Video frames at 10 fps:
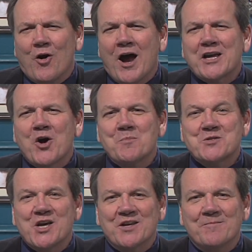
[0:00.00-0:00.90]
I comes
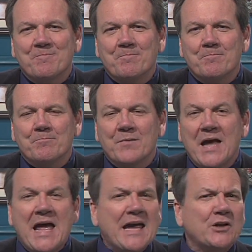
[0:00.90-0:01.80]
in.
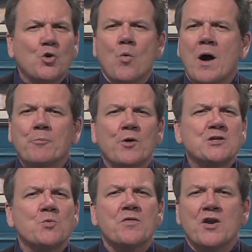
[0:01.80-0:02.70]
It
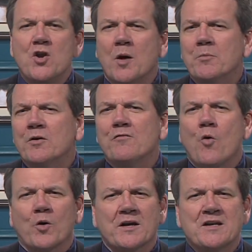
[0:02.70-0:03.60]
cooperates with a number of
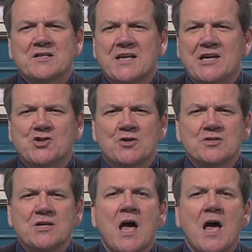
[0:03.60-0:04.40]
organizations